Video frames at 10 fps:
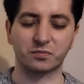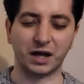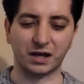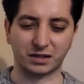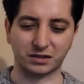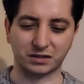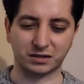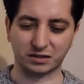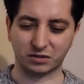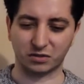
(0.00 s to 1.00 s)
back in
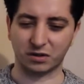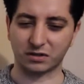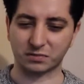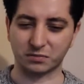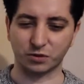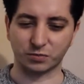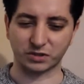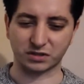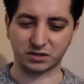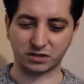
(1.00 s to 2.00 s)
your last
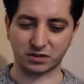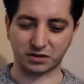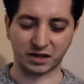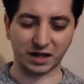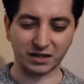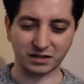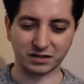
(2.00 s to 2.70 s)
moments of that.